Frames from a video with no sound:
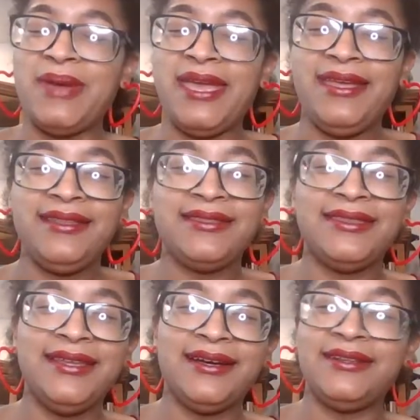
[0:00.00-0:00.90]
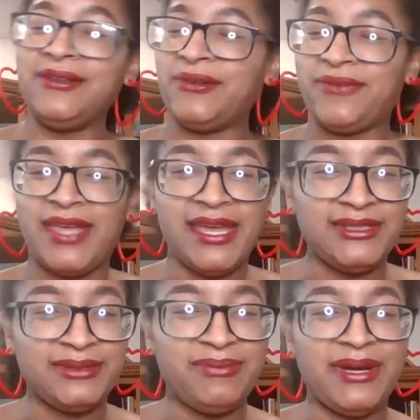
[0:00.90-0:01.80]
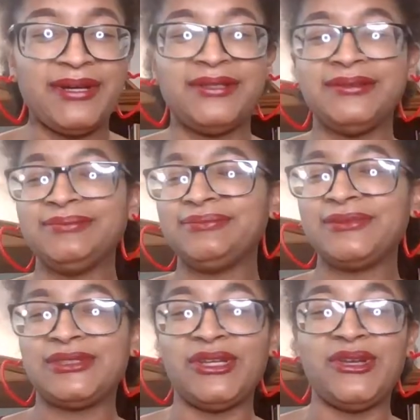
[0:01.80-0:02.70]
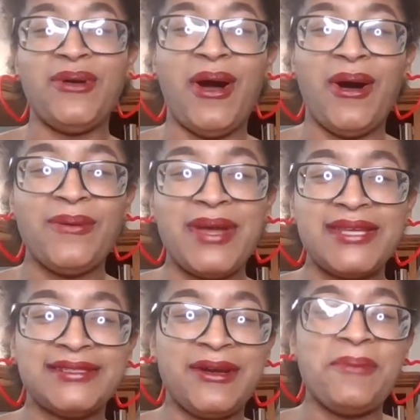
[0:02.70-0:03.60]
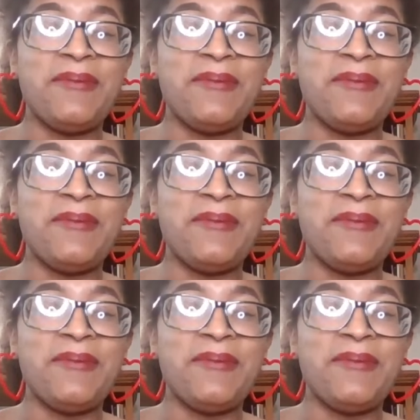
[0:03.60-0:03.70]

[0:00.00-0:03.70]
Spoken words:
hit the notification bell so you always know.